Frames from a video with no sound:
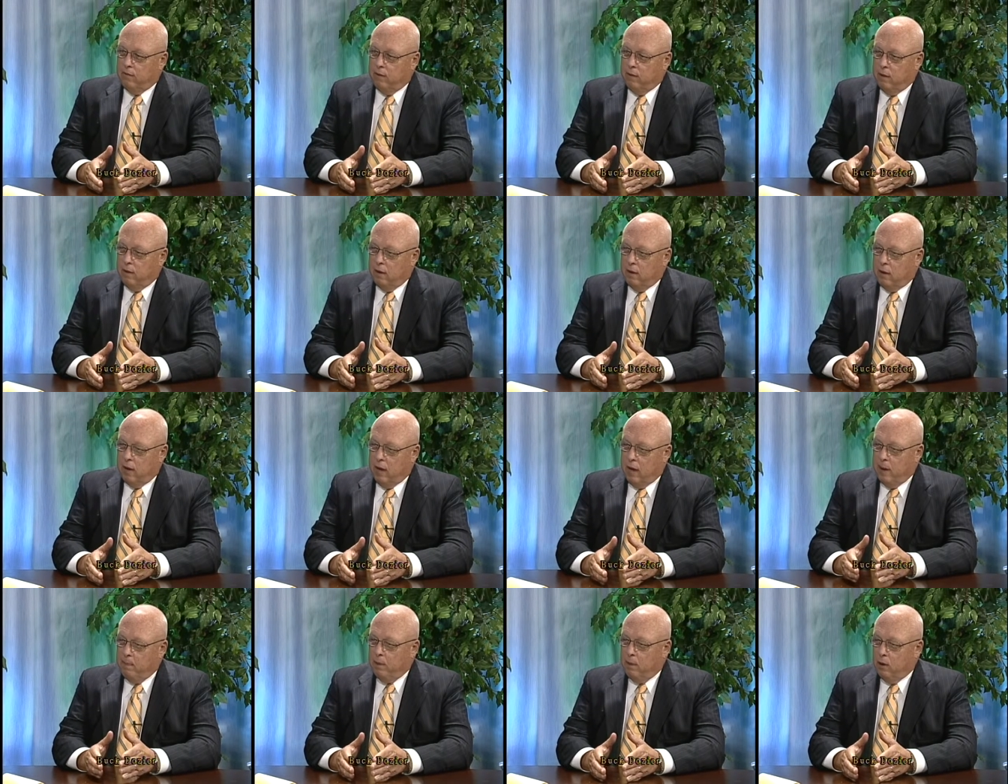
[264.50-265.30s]
uh,
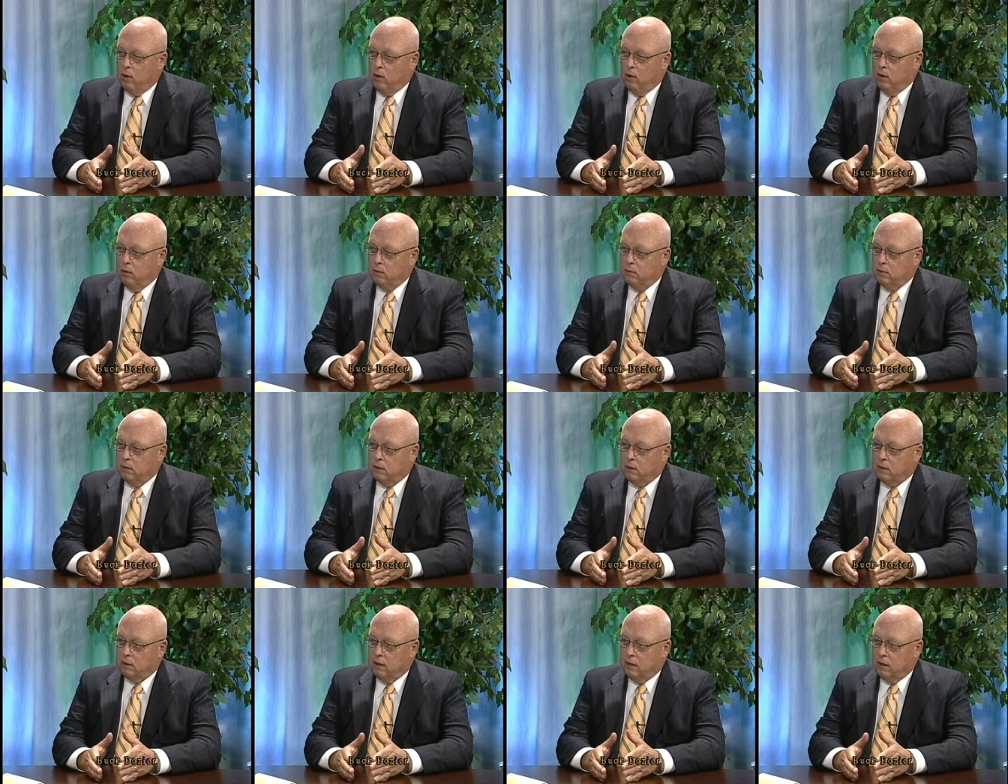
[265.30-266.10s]
happy homes
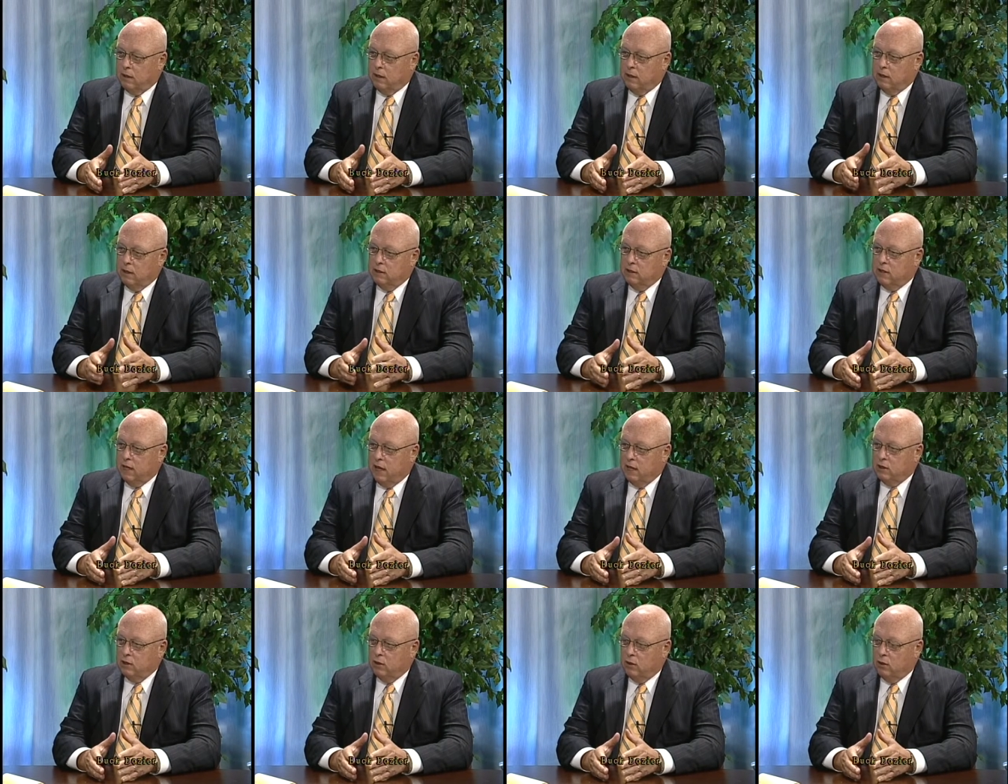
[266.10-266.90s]
and, and,
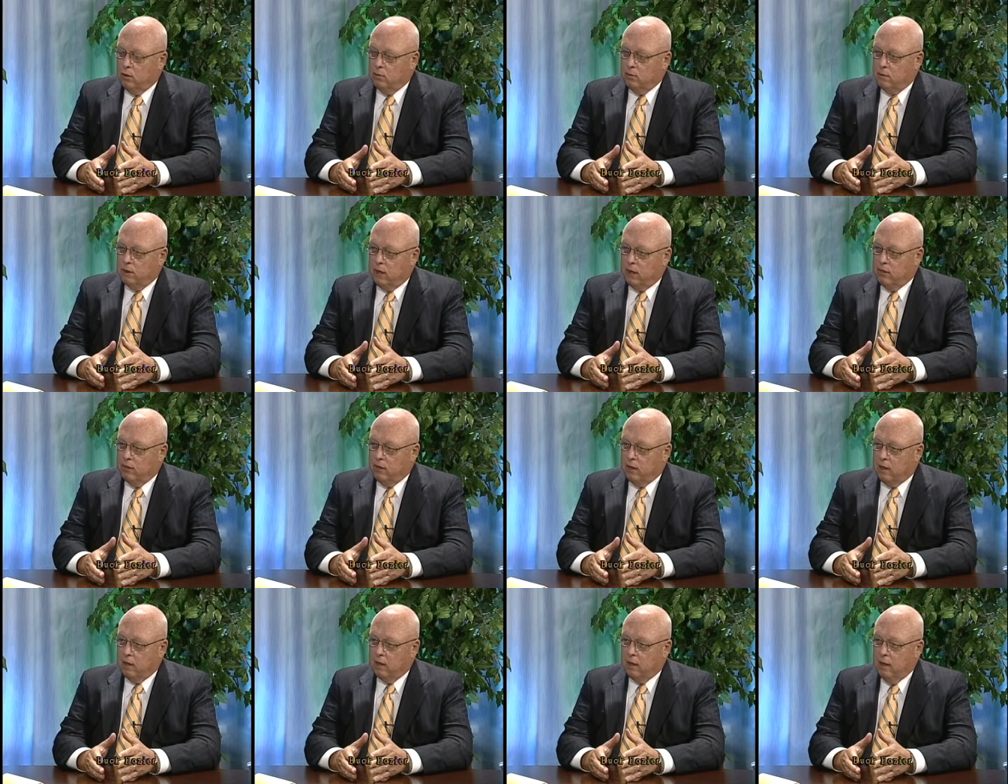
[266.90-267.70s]
intact homes, I
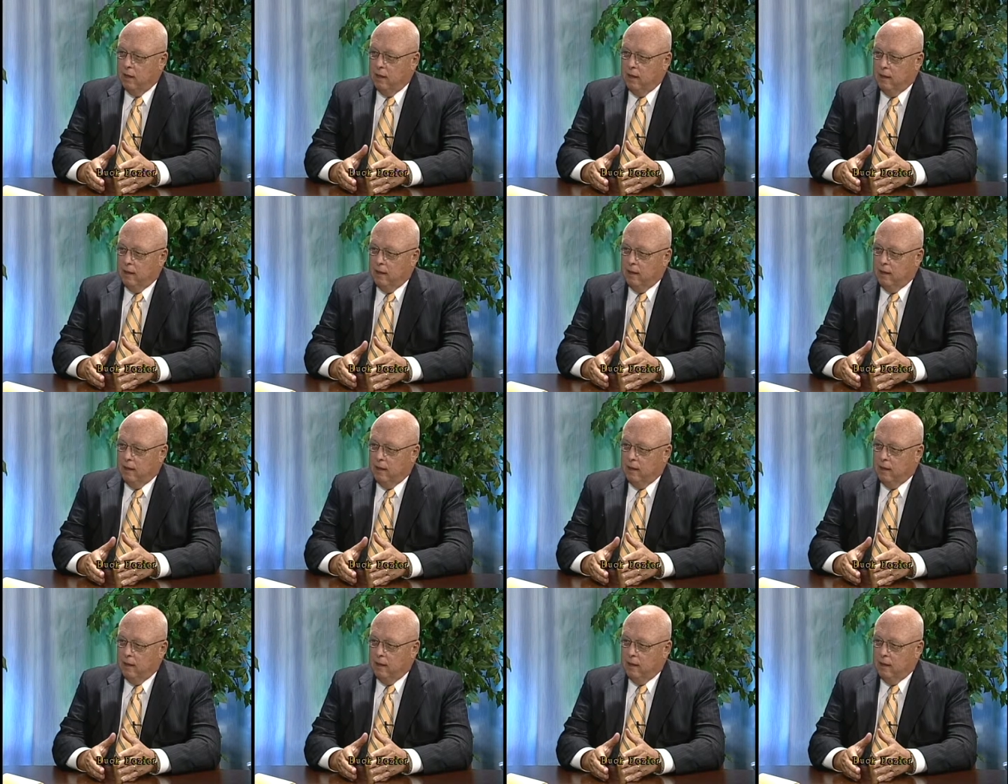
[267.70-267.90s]
think.